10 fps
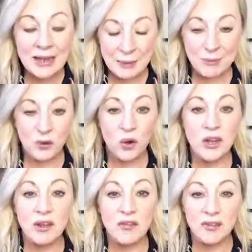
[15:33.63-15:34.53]
Let me know how
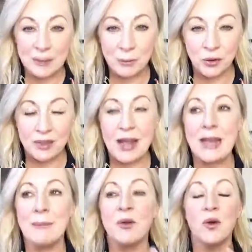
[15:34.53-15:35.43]
you feel about that.
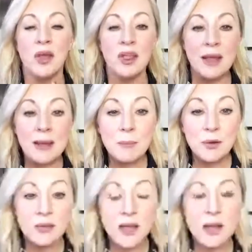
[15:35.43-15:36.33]
Let me know how you think
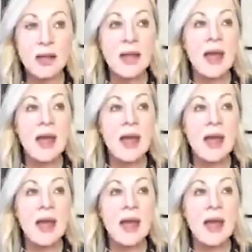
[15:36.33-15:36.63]
about that.